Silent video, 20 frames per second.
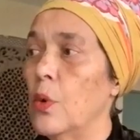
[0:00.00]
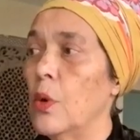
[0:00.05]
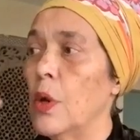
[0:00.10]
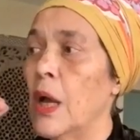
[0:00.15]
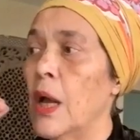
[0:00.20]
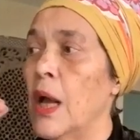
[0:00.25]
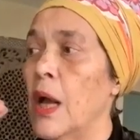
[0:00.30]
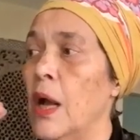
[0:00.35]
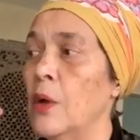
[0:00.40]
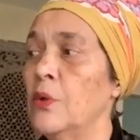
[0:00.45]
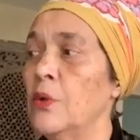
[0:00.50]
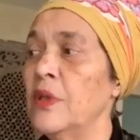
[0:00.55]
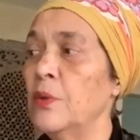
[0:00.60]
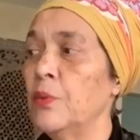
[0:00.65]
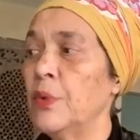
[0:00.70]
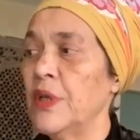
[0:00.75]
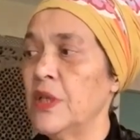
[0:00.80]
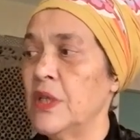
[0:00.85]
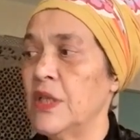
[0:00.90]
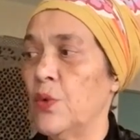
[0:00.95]
how they
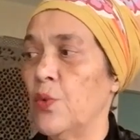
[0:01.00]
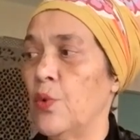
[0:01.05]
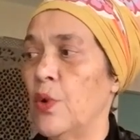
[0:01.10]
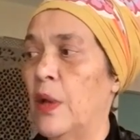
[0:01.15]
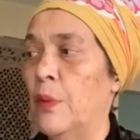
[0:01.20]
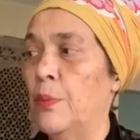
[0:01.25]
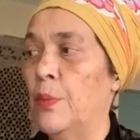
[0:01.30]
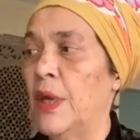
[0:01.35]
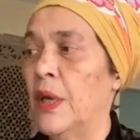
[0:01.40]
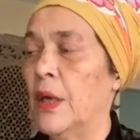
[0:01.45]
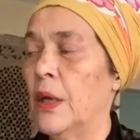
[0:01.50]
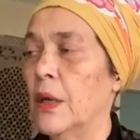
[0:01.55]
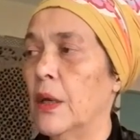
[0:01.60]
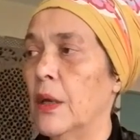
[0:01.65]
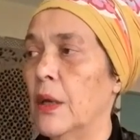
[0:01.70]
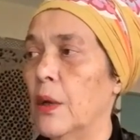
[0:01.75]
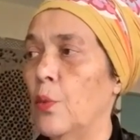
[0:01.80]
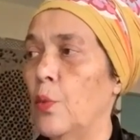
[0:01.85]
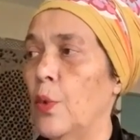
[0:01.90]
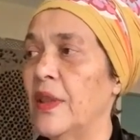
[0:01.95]
were describing
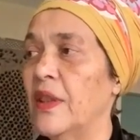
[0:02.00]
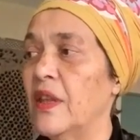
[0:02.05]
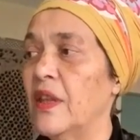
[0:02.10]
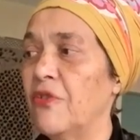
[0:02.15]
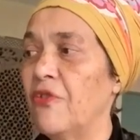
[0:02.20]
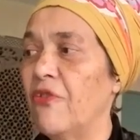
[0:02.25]
when they